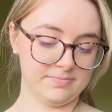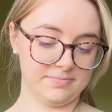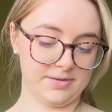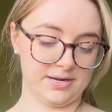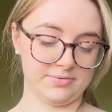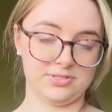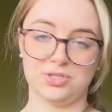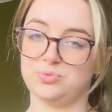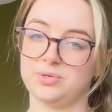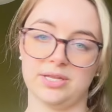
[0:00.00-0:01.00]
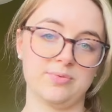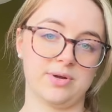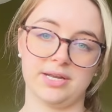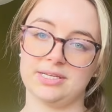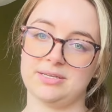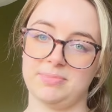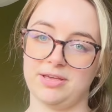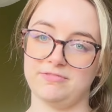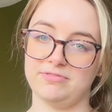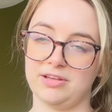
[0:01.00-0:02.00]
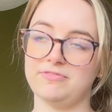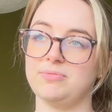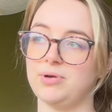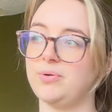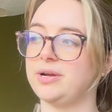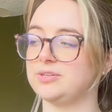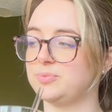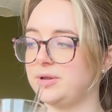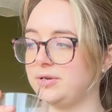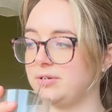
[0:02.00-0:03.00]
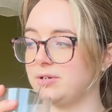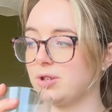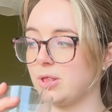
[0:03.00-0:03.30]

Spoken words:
But I was just really wanting to make a fluffy mohair sweater.